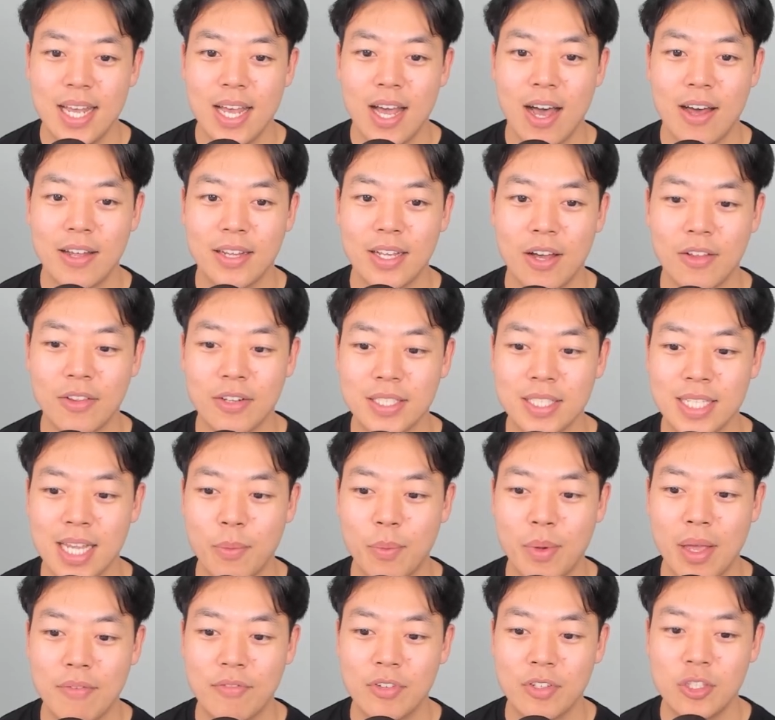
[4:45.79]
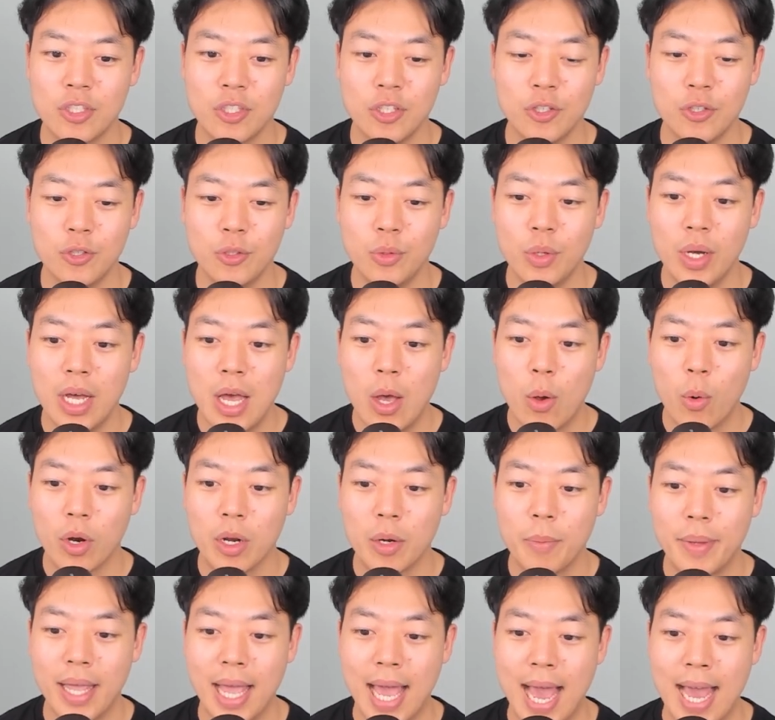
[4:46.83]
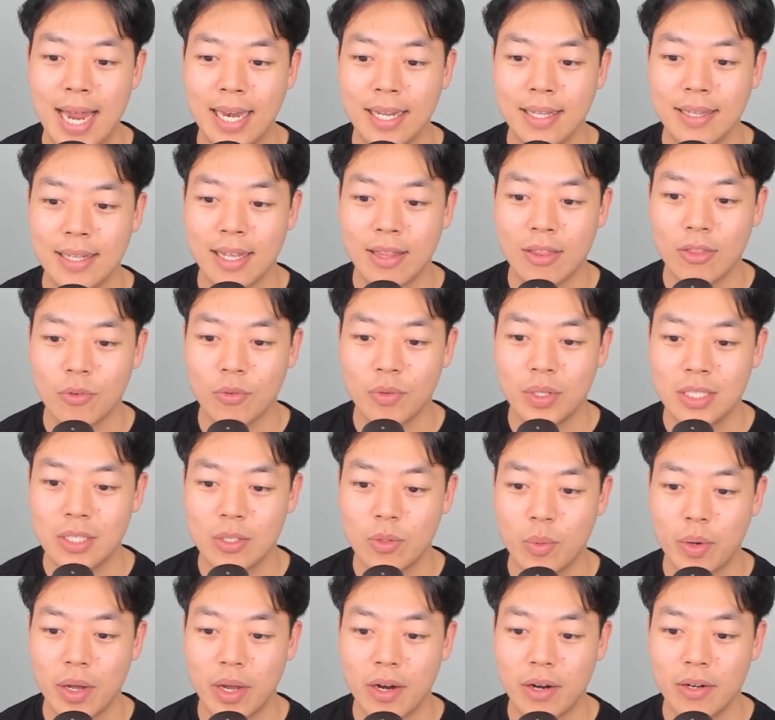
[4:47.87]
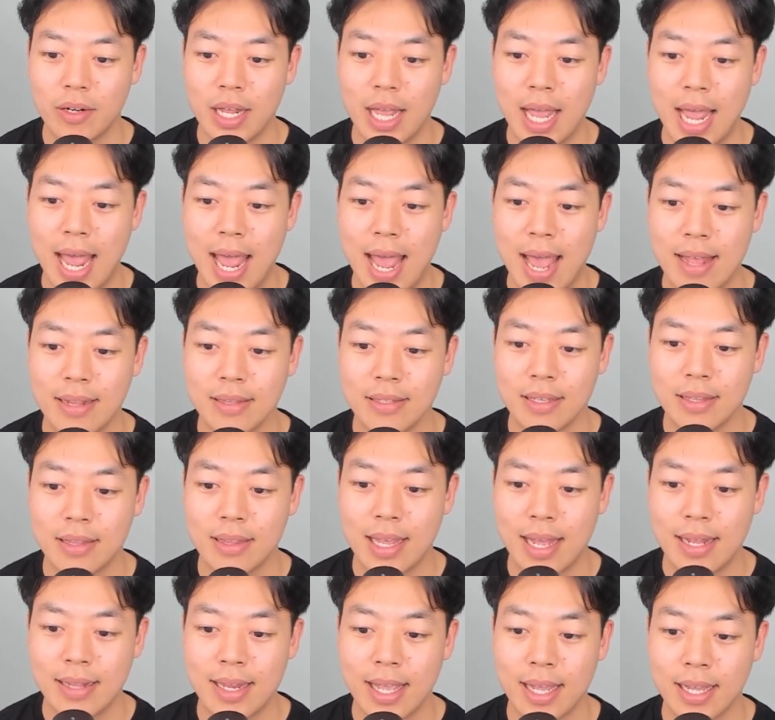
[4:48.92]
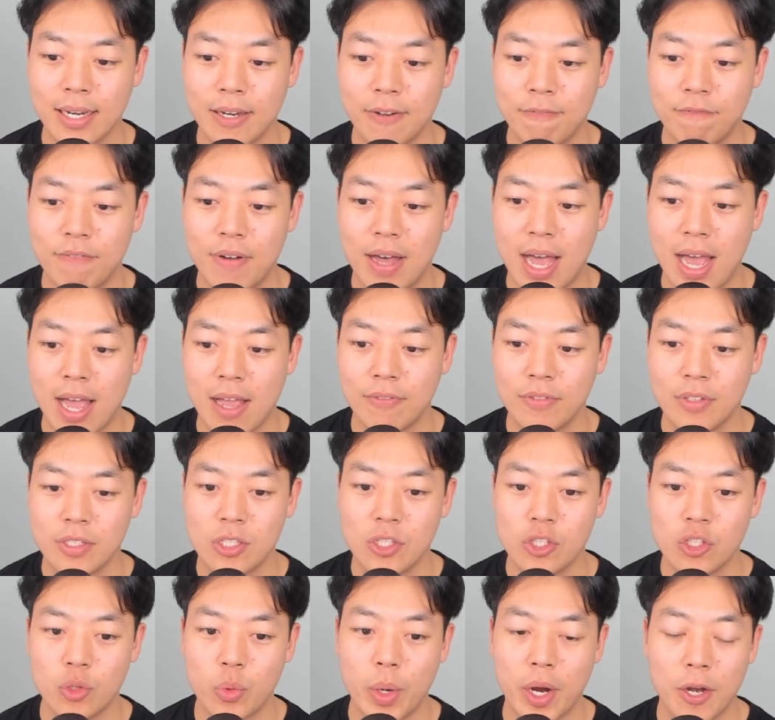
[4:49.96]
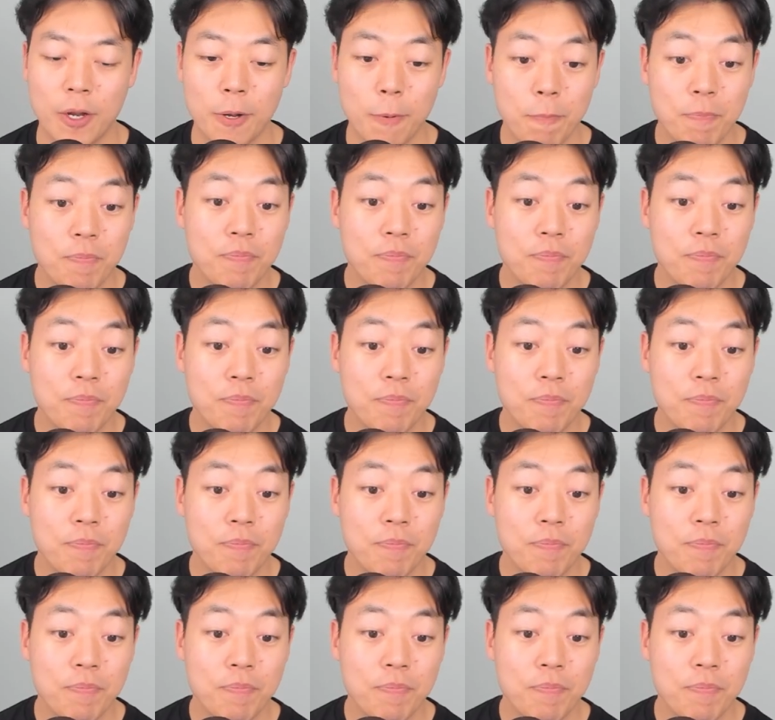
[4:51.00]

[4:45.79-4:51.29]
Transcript: On the other side, we have a 2. We're going to be adding that 3 squared and that negative 5 squared.